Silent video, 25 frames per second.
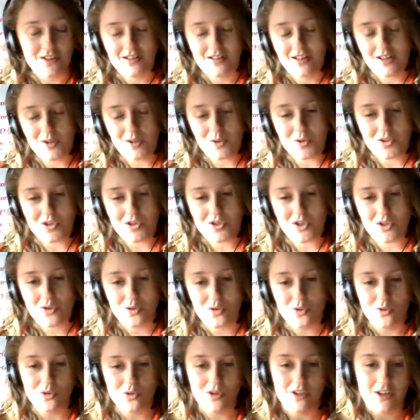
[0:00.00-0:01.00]
They go to
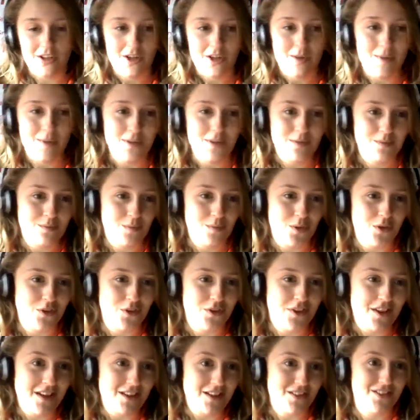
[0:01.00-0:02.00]
school, you learn about what
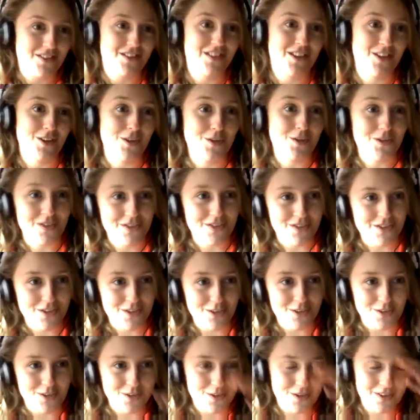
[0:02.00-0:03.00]
things they use at
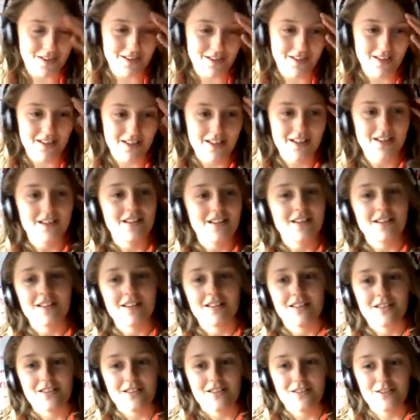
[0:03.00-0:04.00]
school, and
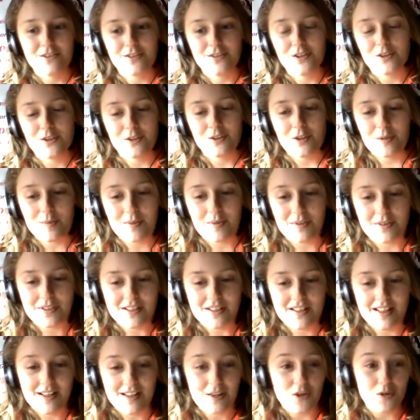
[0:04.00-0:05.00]
you follow them
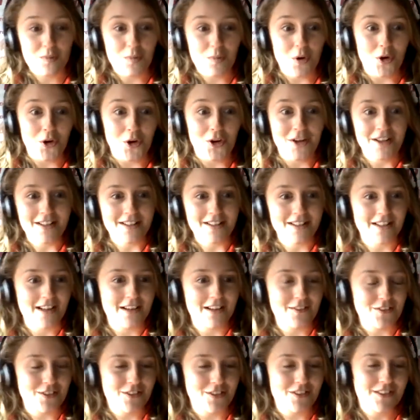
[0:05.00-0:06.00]
saying good morning, and
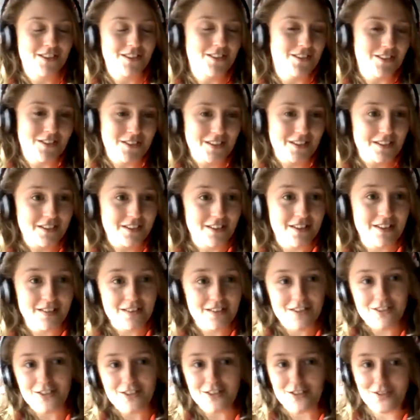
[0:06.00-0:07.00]
after, you know,
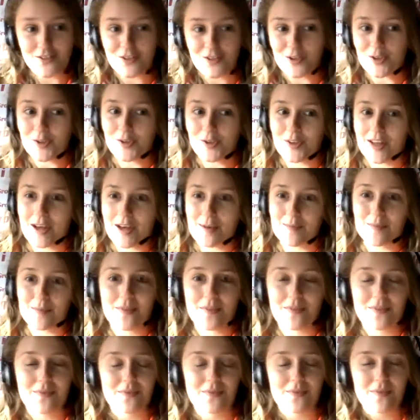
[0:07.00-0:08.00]
you just follow them
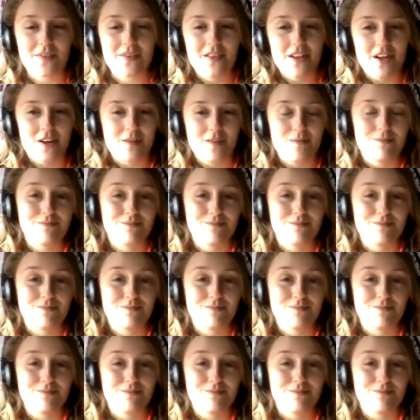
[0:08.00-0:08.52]
and learn.